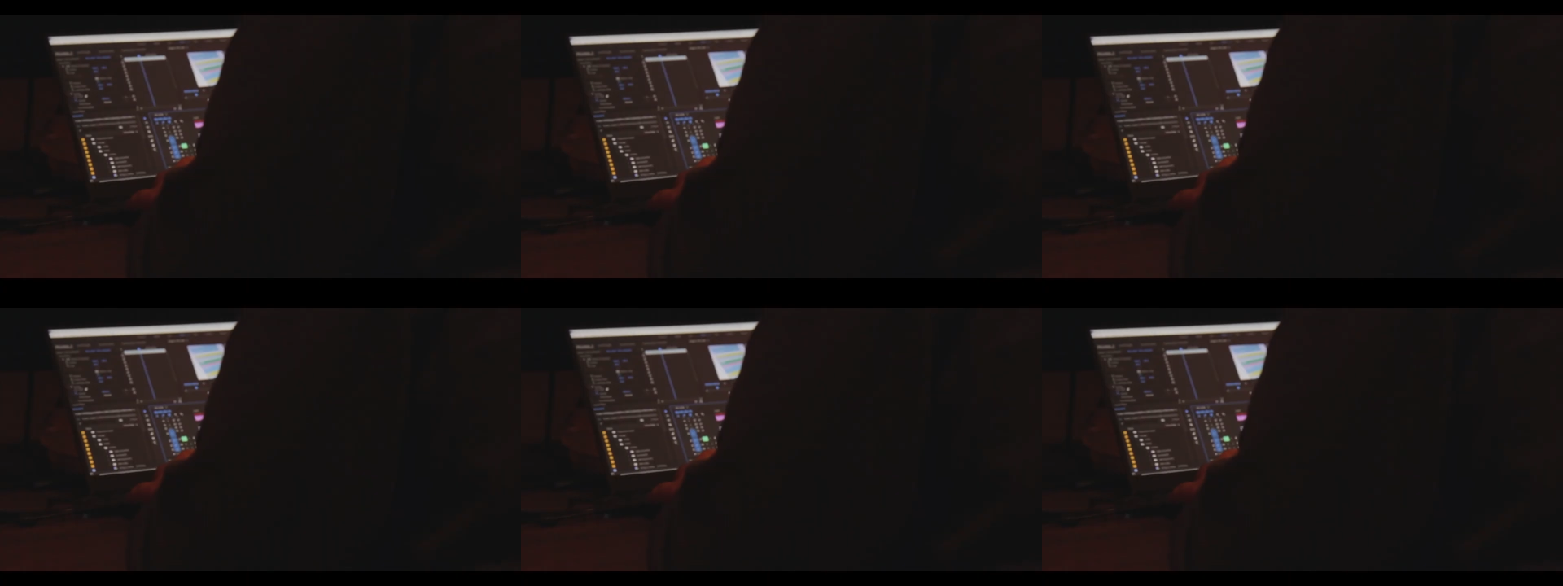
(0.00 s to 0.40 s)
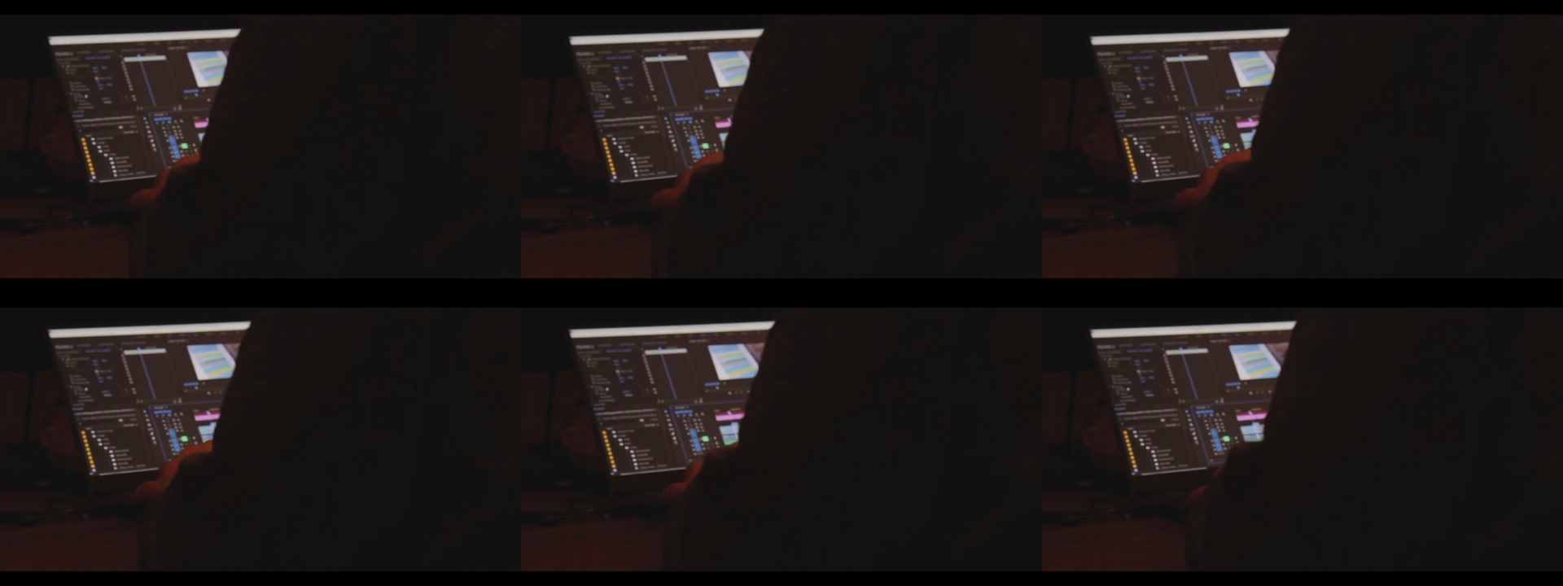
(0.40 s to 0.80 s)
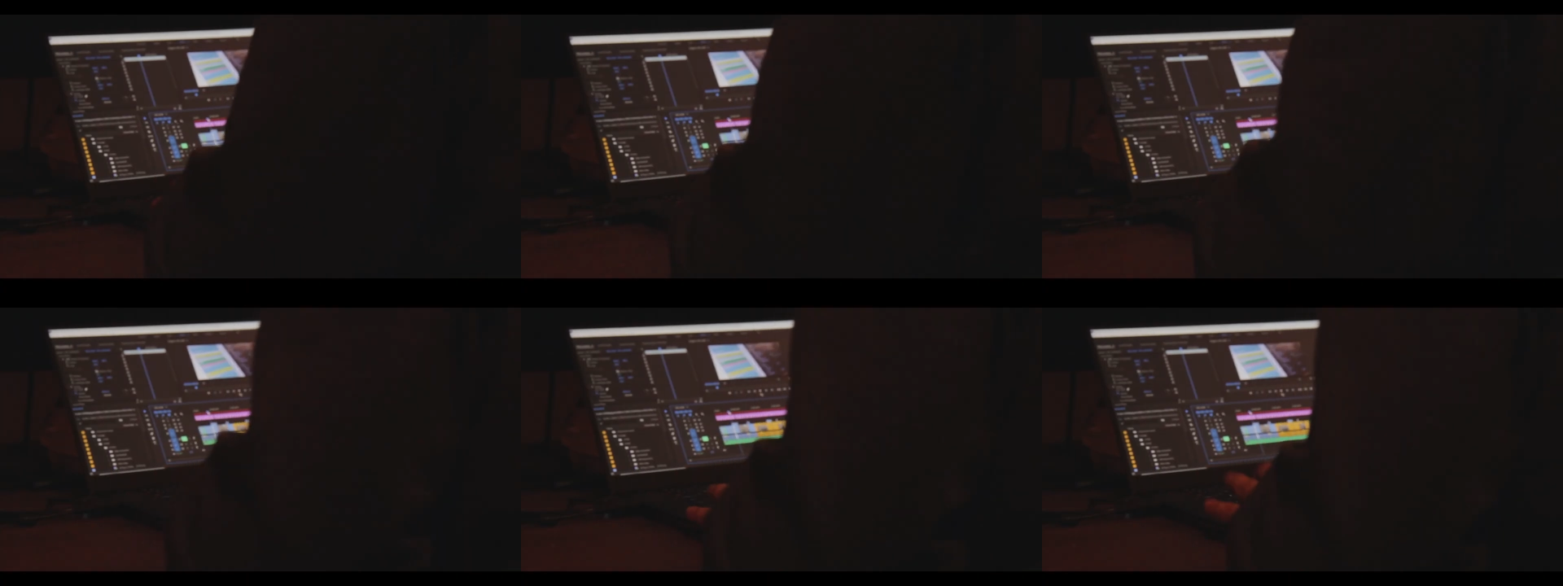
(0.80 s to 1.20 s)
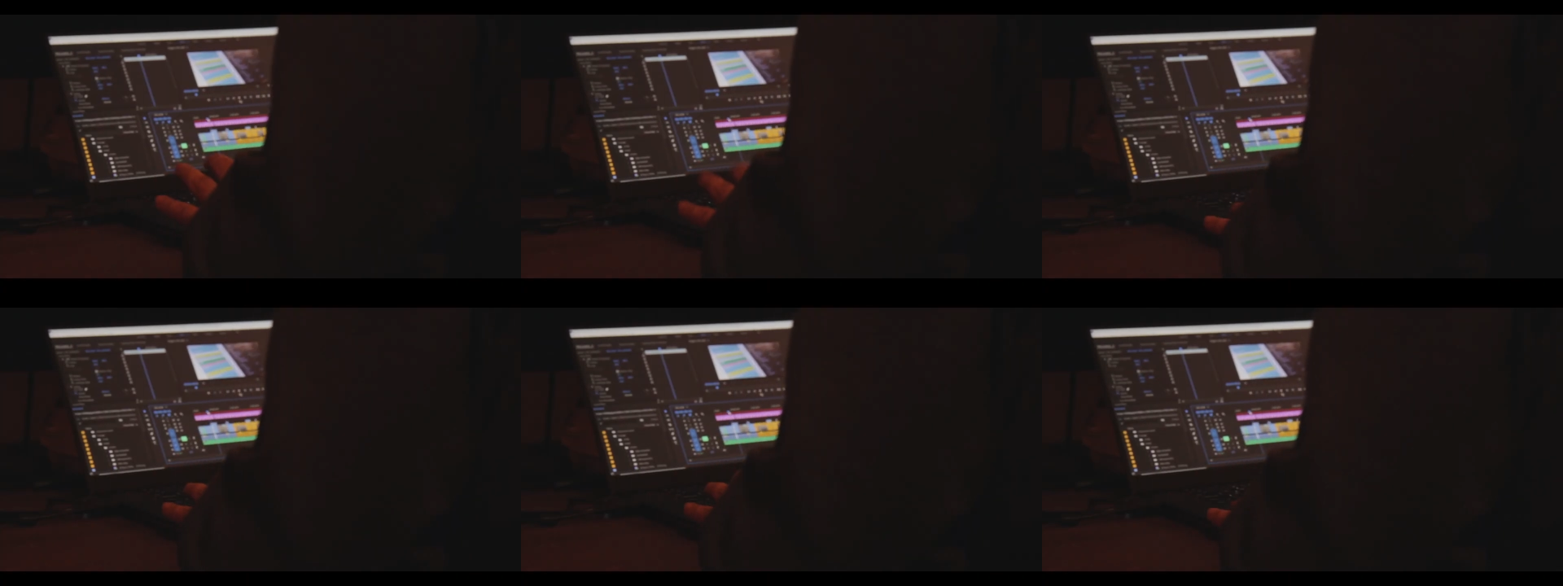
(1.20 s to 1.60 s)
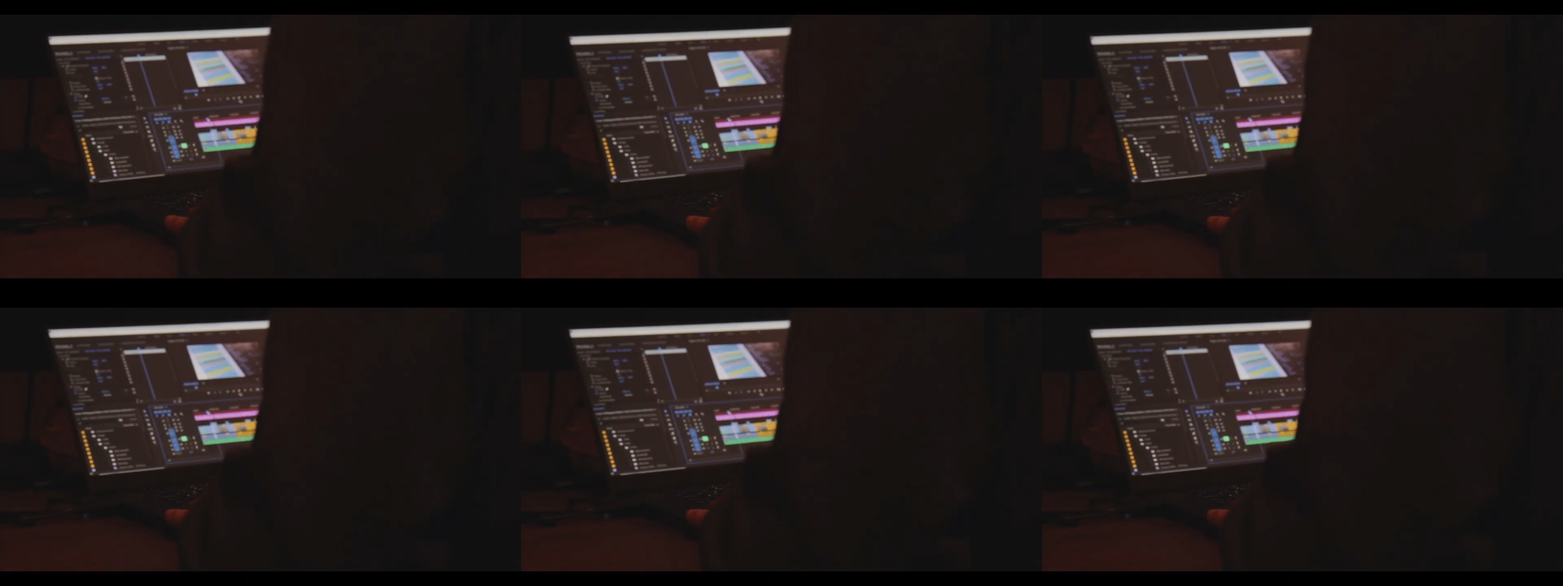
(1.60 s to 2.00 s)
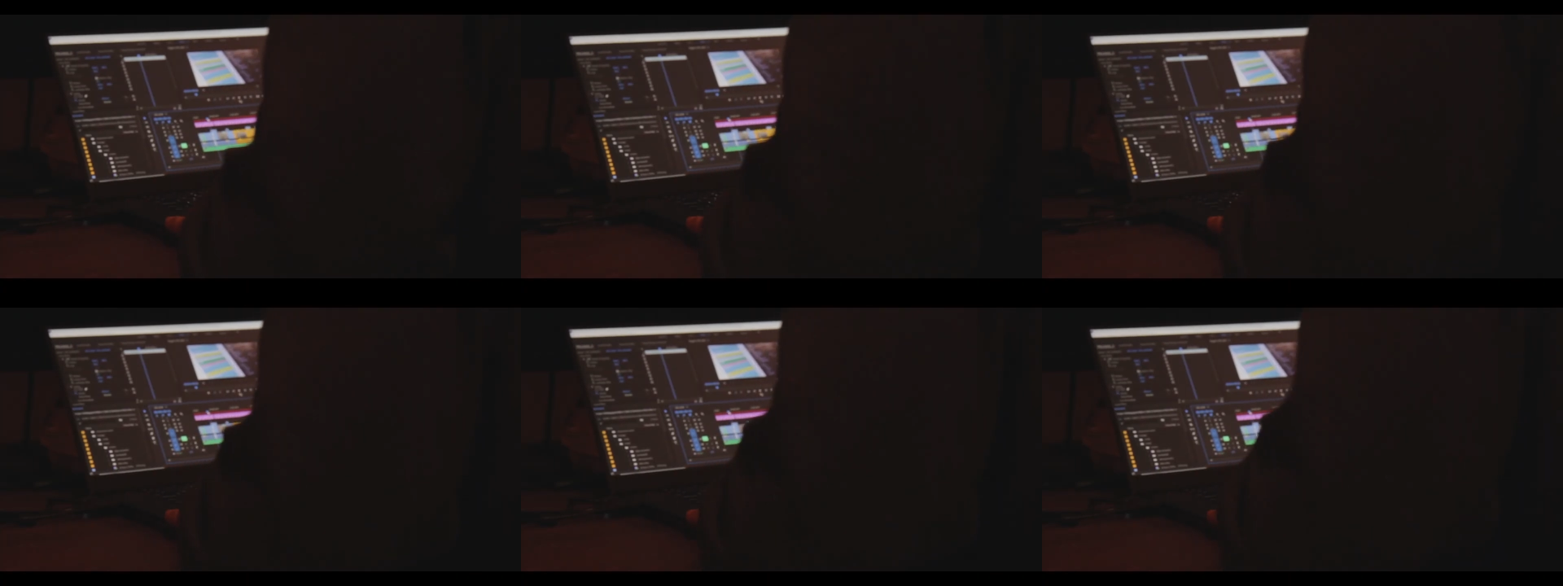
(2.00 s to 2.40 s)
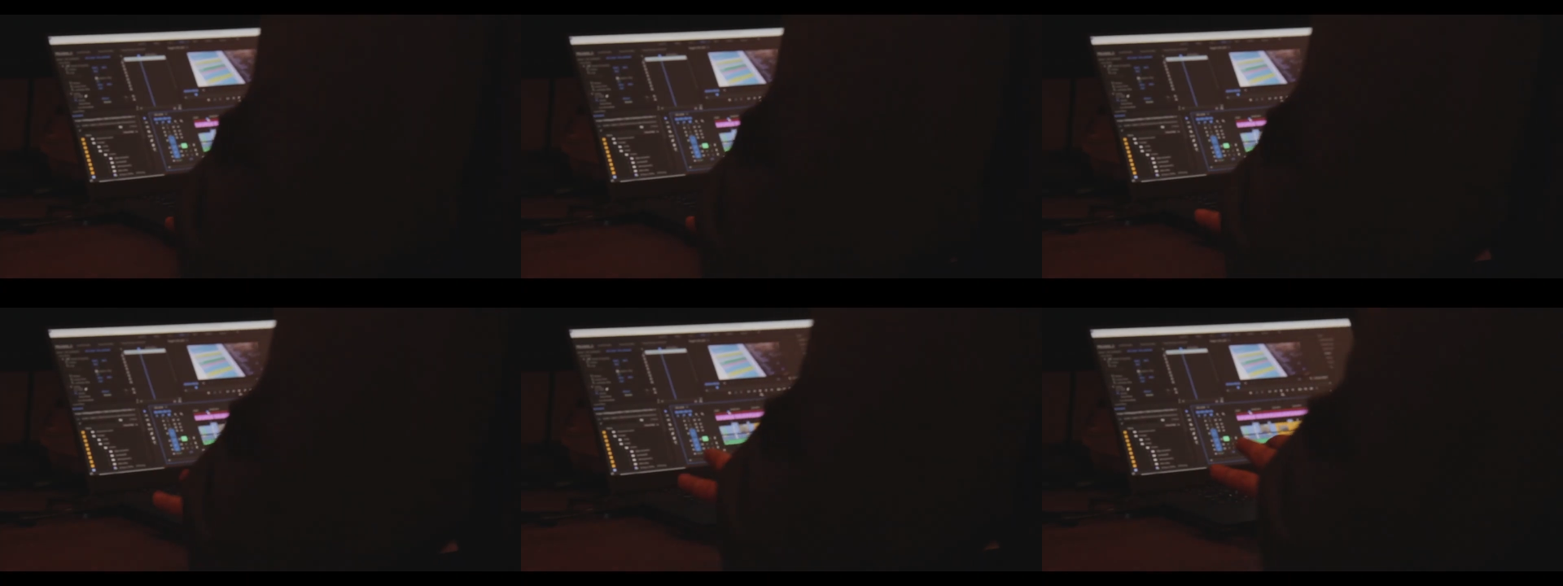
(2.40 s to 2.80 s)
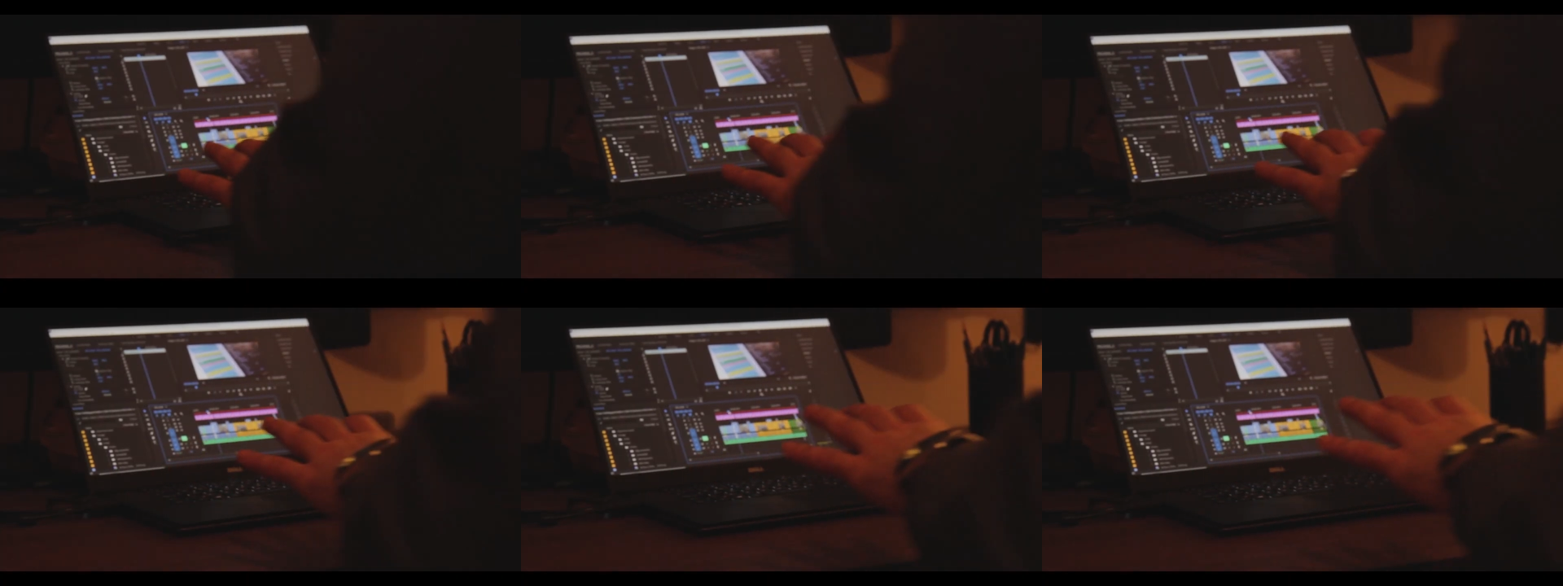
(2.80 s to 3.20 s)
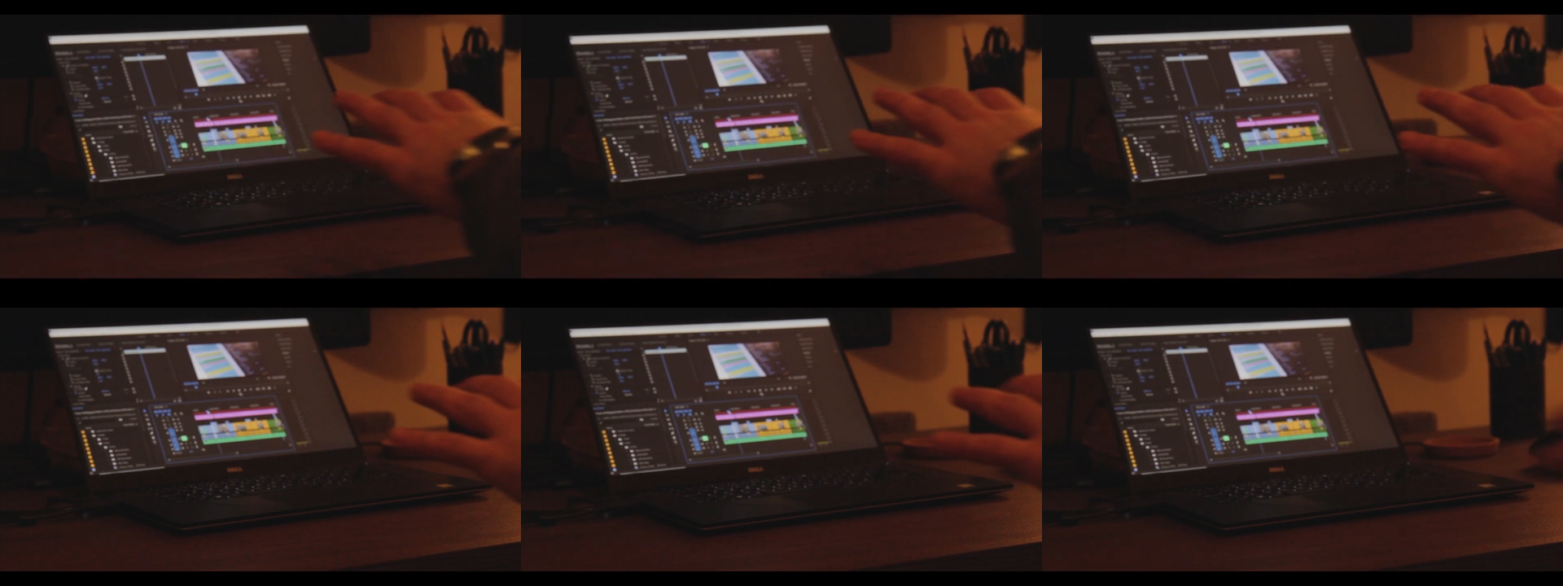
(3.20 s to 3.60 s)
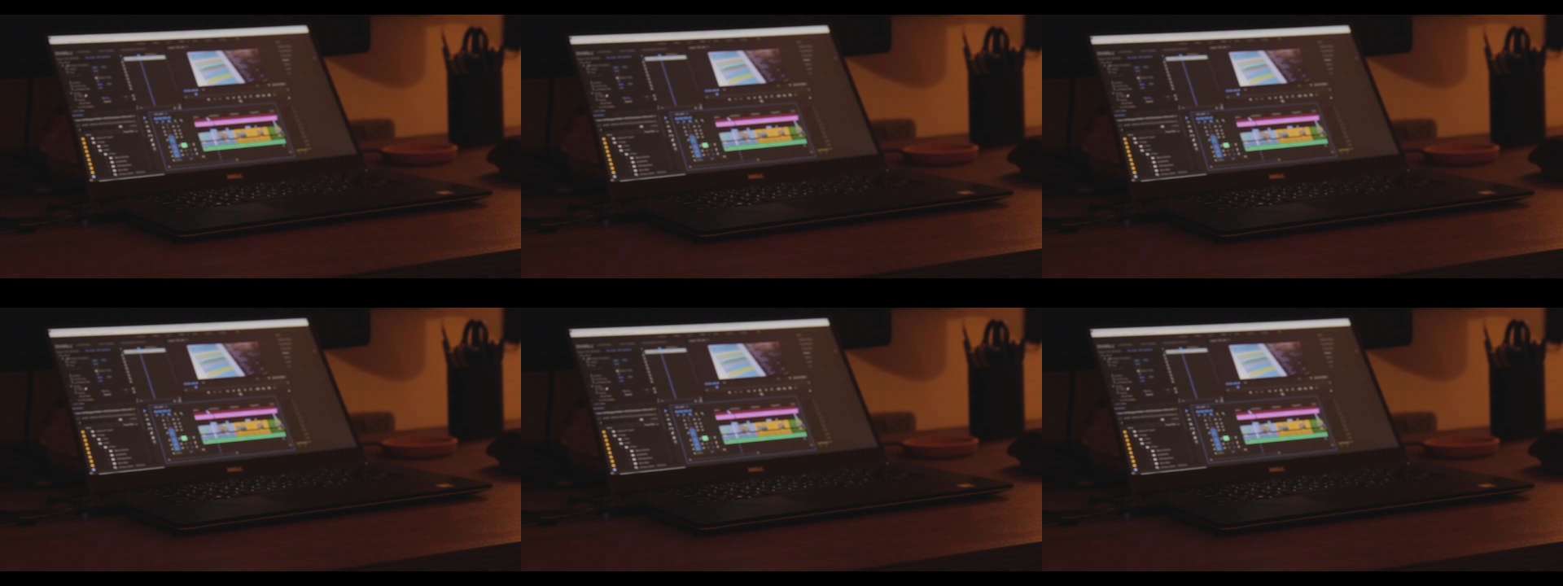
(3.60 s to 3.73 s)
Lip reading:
[unreadable: no face in view]